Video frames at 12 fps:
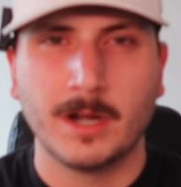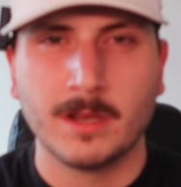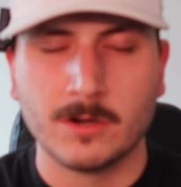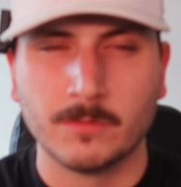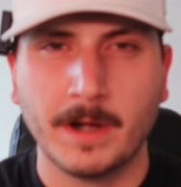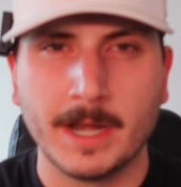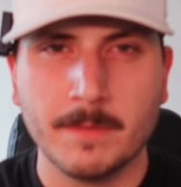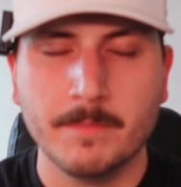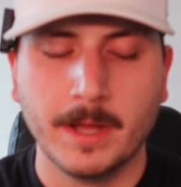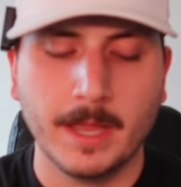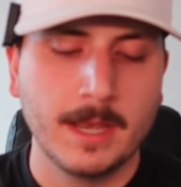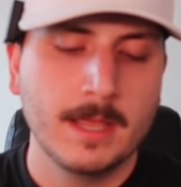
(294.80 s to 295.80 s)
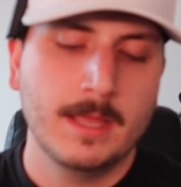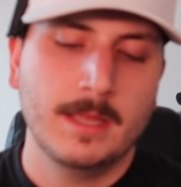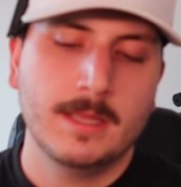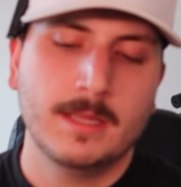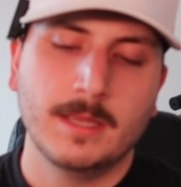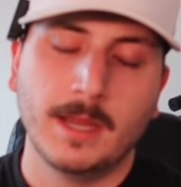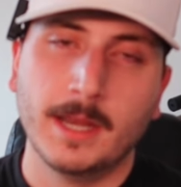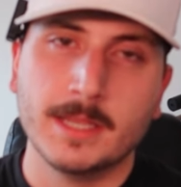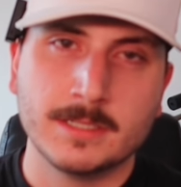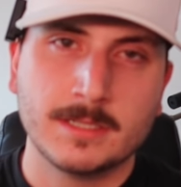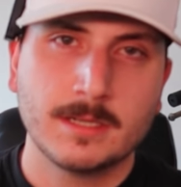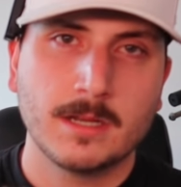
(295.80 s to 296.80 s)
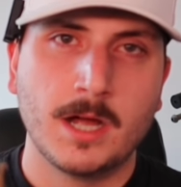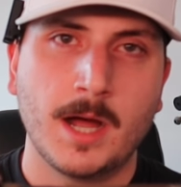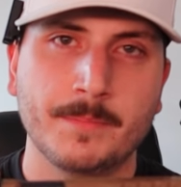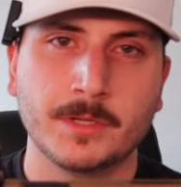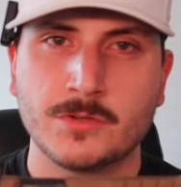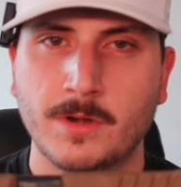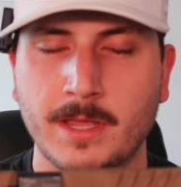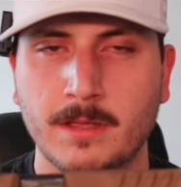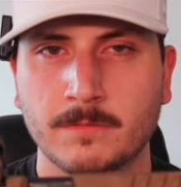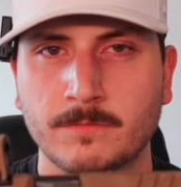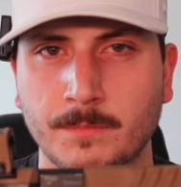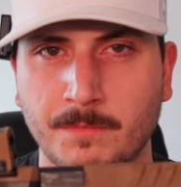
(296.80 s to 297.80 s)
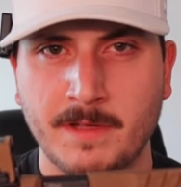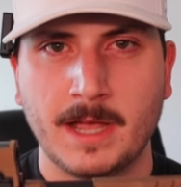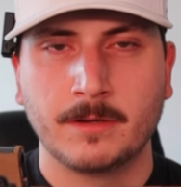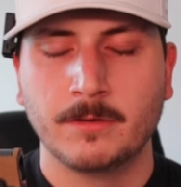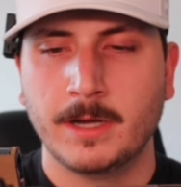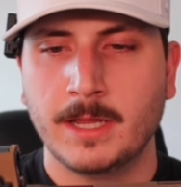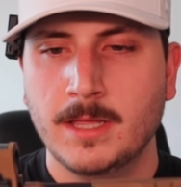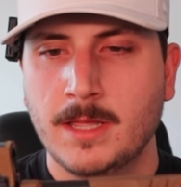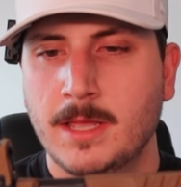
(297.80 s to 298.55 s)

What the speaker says: on it already, but it is optics ready from the factory.